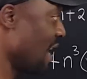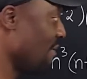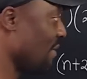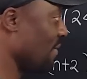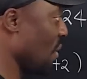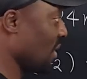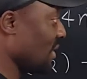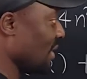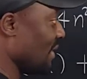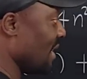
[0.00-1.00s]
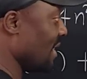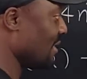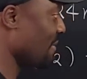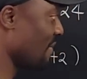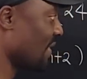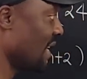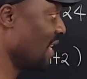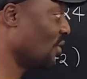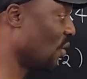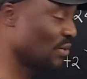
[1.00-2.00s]
And if you focus on this,
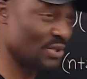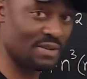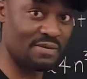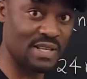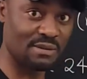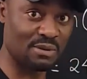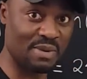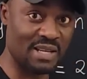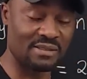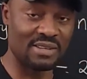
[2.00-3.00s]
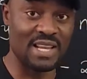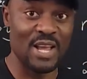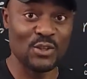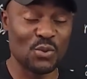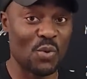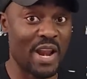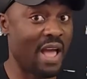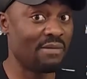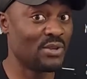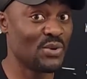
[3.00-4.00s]
it's also divisible by three. So
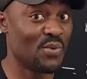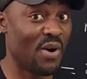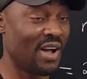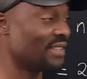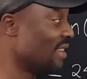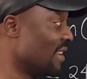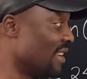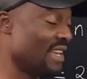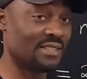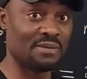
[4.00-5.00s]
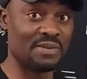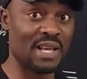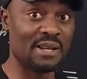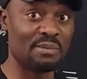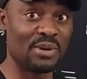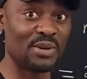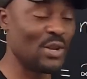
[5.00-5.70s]
whatever you want is available.